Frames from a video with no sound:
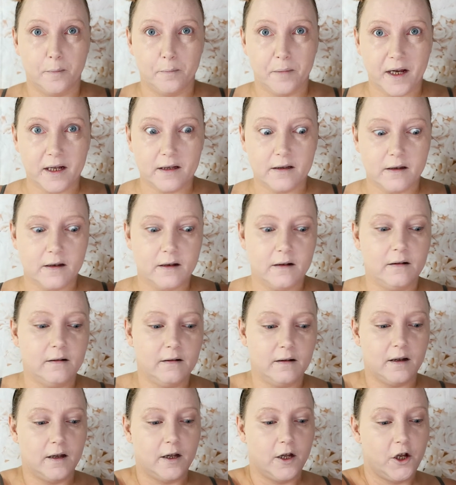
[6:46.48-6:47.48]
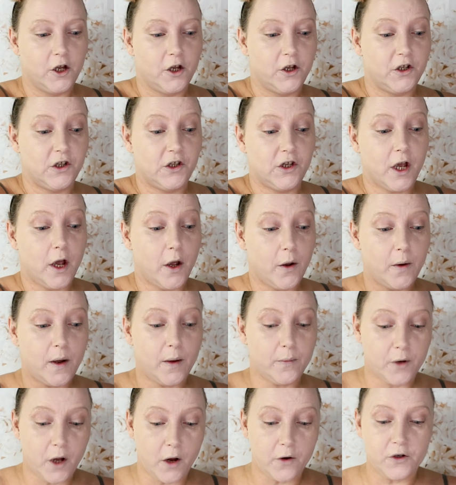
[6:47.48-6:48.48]
better. So
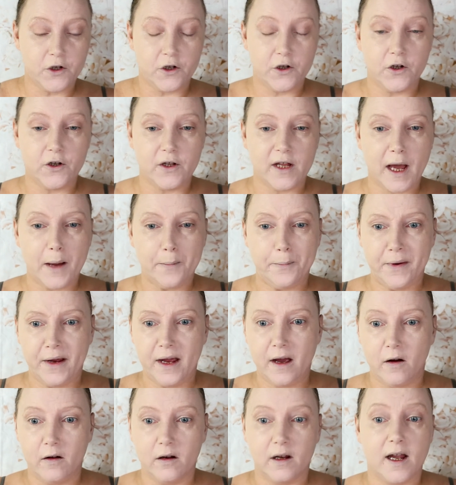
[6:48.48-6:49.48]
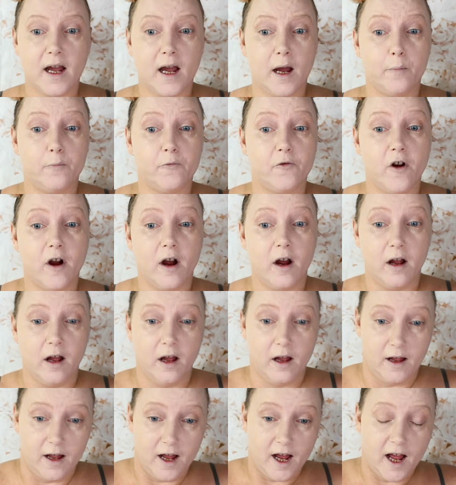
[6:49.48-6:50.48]
I'm going to do that bit on camera,
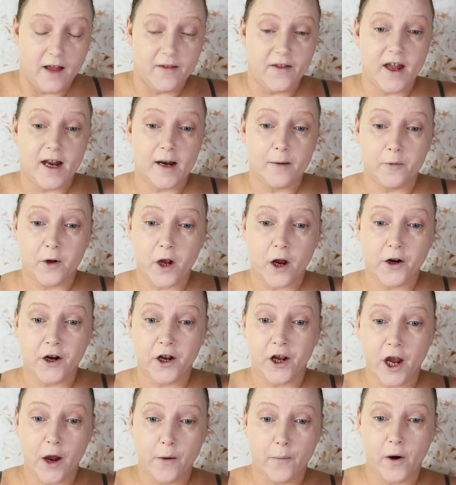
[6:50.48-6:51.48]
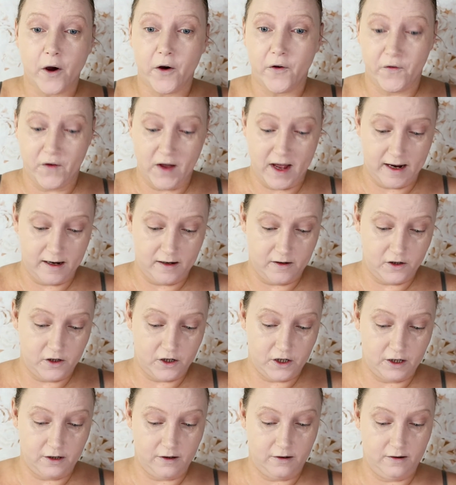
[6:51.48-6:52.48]
and then I'm going to go off
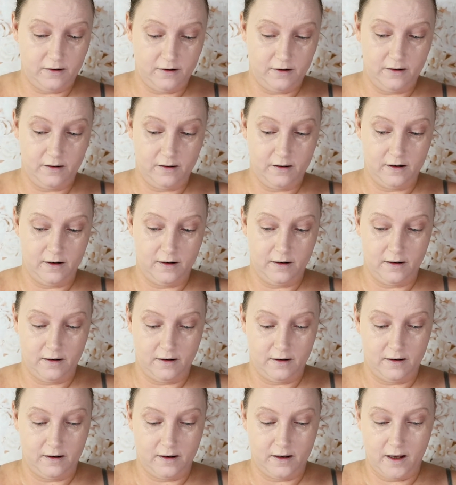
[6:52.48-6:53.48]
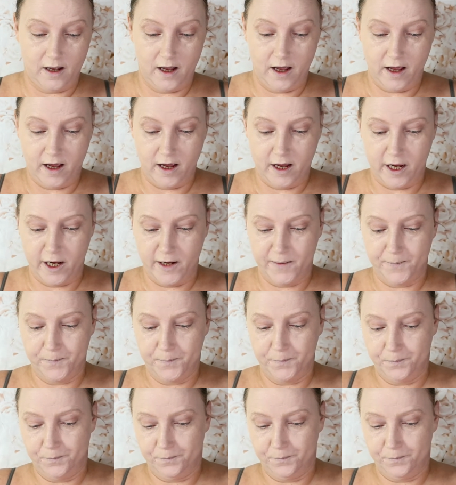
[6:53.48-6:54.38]
and um,